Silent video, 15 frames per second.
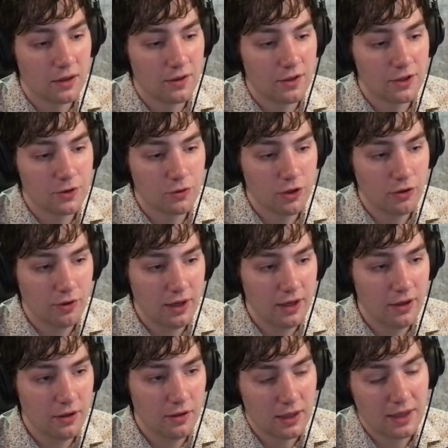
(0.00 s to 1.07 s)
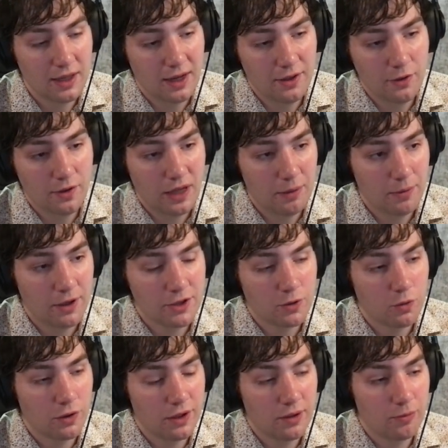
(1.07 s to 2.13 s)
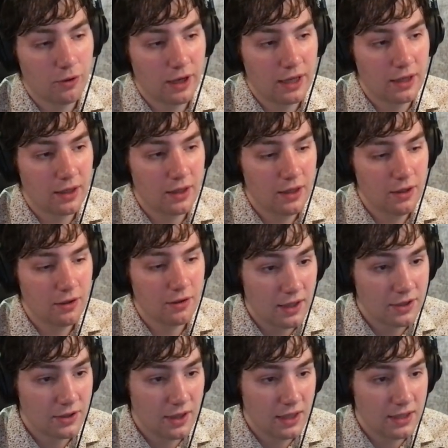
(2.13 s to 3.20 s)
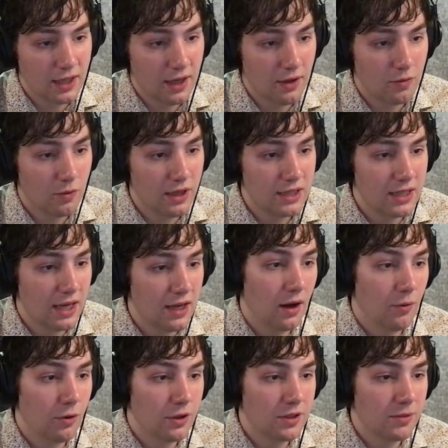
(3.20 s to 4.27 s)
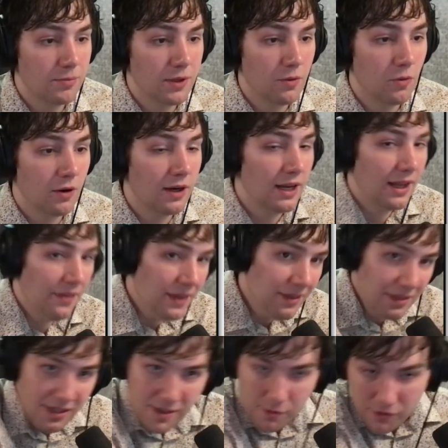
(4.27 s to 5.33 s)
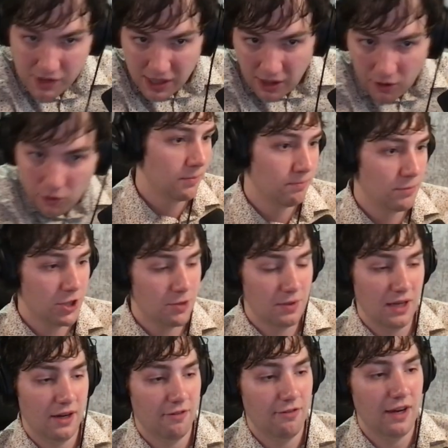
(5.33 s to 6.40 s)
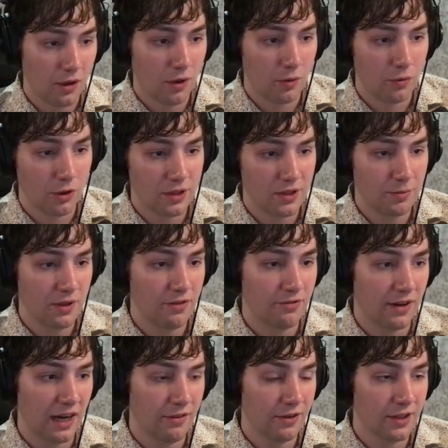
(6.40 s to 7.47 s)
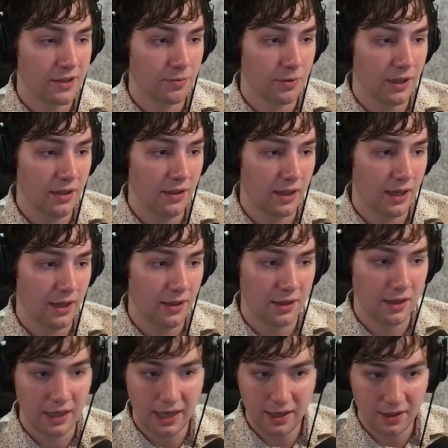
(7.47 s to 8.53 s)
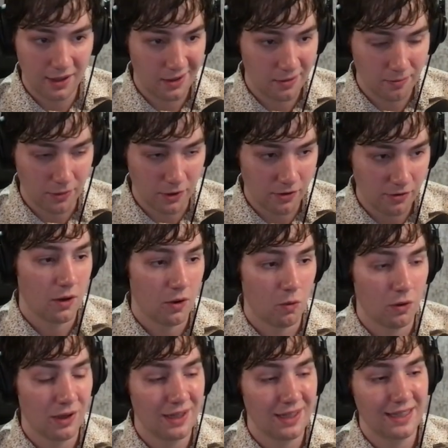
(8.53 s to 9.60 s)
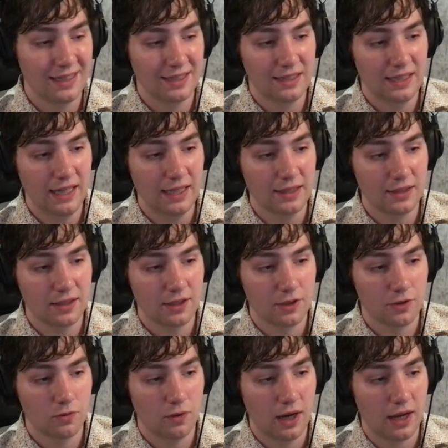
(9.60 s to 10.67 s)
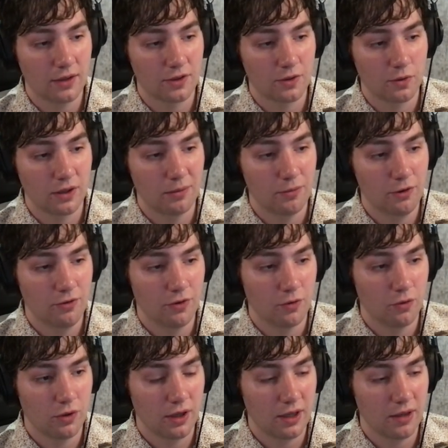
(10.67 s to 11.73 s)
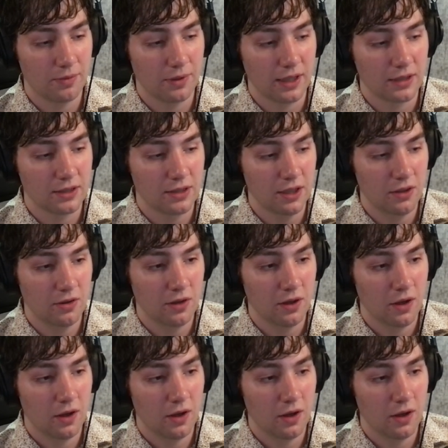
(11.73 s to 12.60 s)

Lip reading: This rook right here, not doing that much. We're going to bring it in here. So they take, we take, rook to b1, and then this move is kind of cool. Bishop to f8, rook to b5 gets played, okay? Knight needn't move. We're going to contest this rank. So we're going to move the rook up like so.